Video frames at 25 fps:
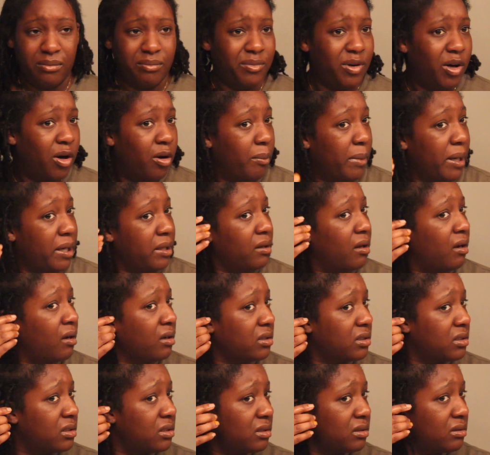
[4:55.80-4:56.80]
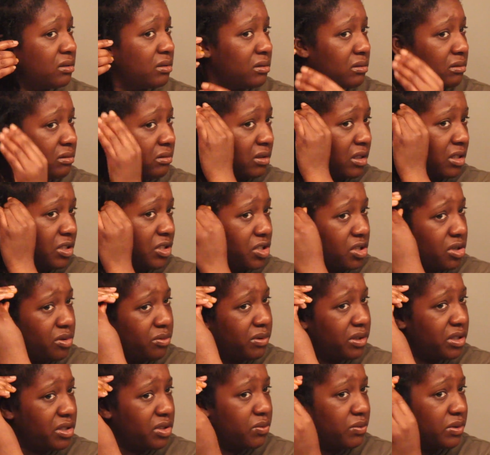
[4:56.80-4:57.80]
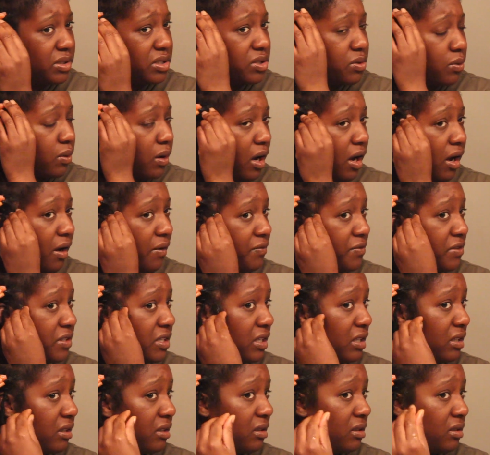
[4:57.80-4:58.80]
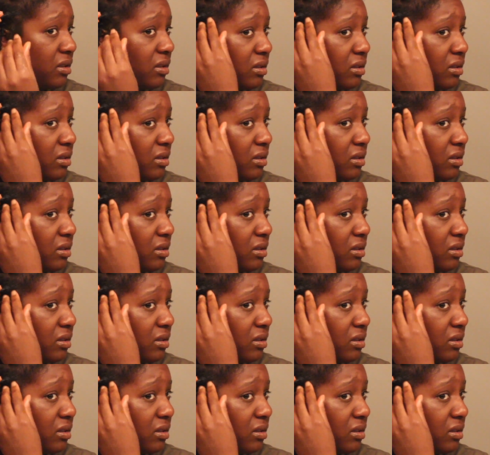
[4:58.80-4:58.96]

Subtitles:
all my locks, because you don't want to do it so often.